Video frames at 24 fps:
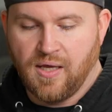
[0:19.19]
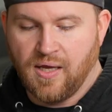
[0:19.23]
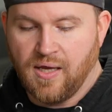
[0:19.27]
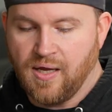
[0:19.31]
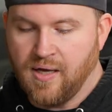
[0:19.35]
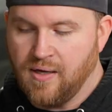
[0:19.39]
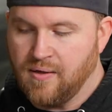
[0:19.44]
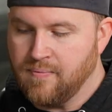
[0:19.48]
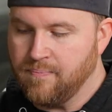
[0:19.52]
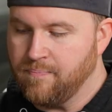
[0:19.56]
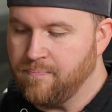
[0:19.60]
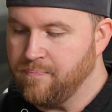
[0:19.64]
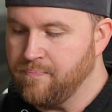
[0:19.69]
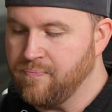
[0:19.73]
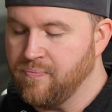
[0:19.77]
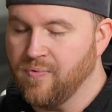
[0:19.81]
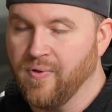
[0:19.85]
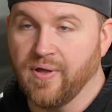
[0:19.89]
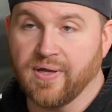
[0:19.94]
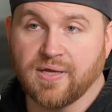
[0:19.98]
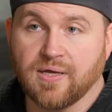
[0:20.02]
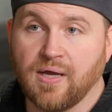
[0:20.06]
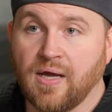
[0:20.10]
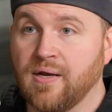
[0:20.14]
and
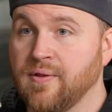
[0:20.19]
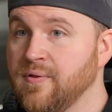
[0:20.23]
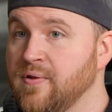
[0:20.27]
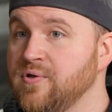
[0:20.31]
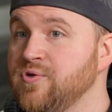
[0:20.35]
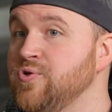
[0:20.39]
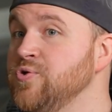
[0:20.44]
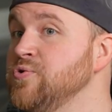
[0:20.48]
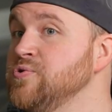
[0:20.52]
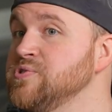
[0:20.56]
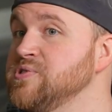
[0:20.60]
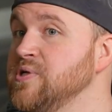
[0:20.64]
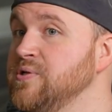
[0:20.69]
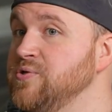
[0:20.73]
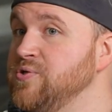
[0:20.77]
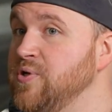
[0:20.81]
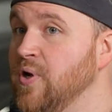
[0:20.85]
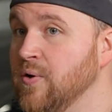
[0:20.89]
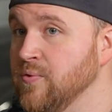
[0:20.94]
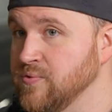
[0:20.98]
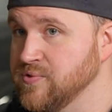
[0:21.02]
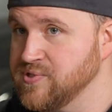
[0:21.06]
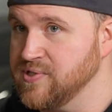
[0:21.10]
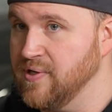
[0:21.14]
like kind of the do's and
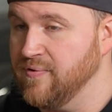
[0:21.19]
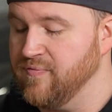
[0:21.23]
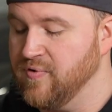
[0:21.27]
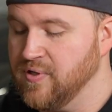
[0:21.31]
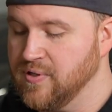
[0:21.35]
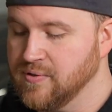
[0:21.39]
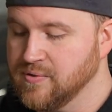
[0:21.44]
don'ts of it.